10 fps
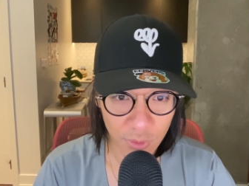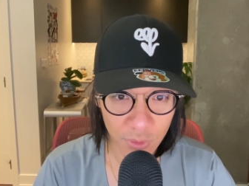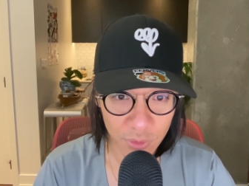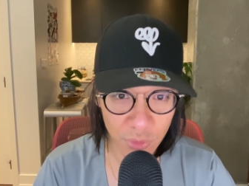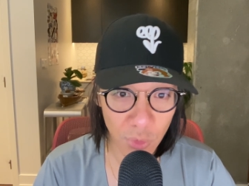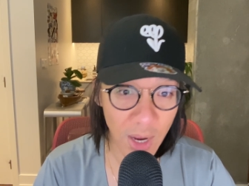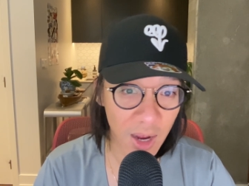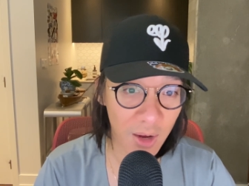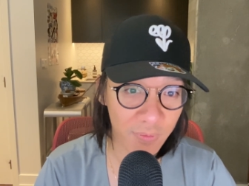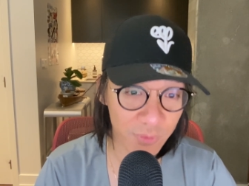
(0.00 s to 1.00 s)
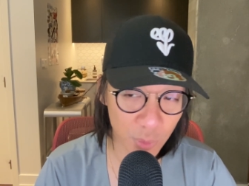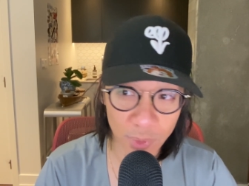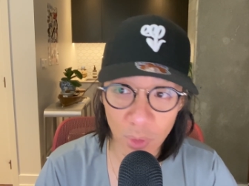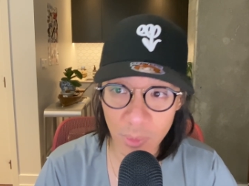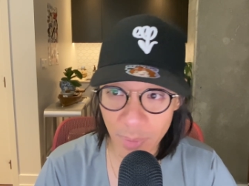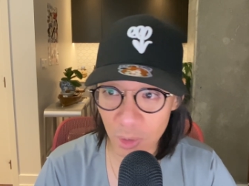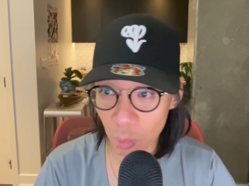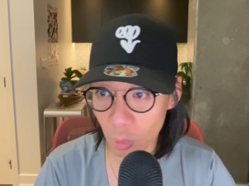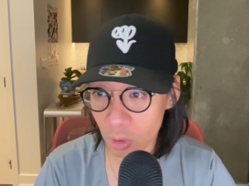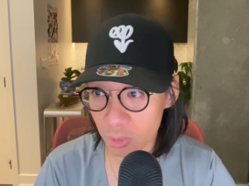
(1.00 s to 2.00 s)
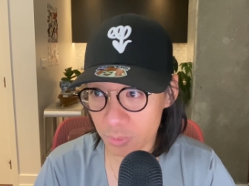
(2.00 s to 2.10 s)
to have to build a better world.